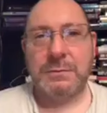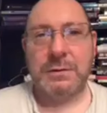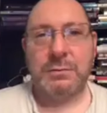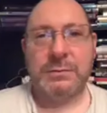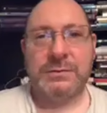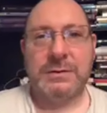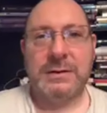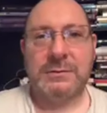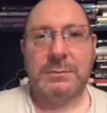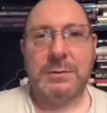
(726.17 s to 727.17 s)
What's the
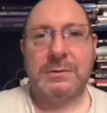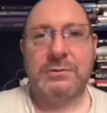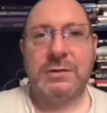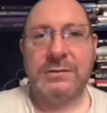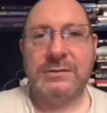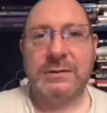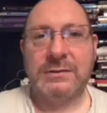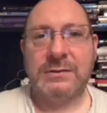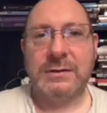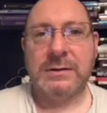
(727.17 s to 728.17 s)
next one?
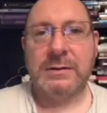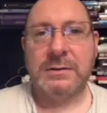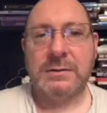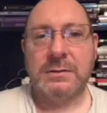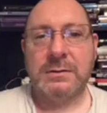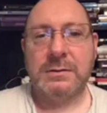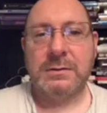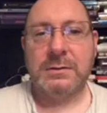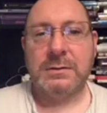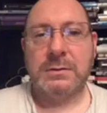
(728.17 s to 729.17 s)
Justice League.
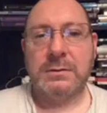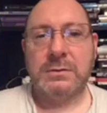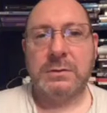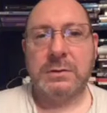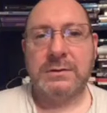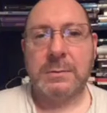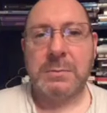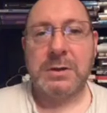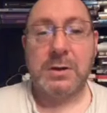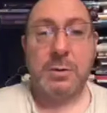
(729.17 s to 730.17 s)
So does that
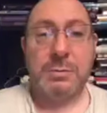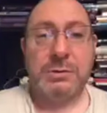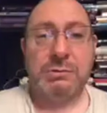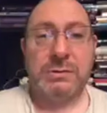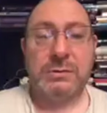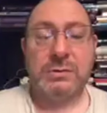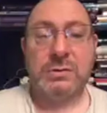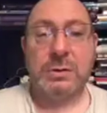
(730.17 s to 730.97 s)
mean I'll be dressed as